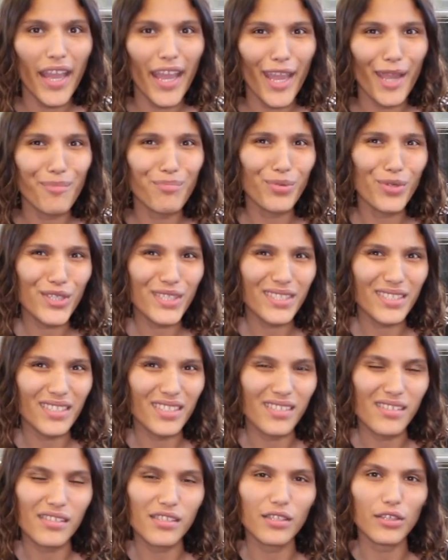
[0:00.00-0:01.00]
a
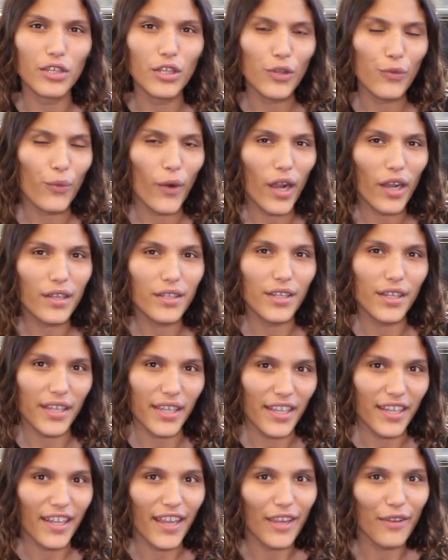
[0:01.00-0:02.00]
poisonous,
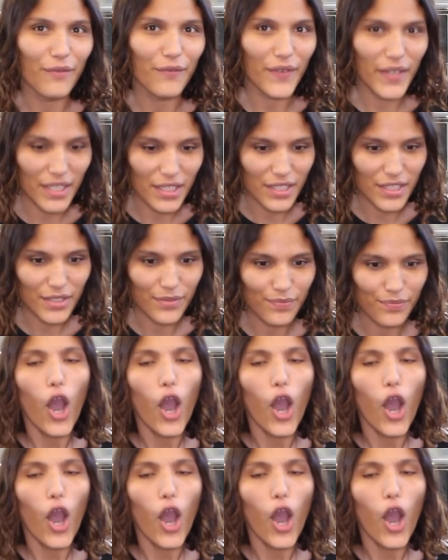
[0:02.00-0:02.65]
rock-looking like fish,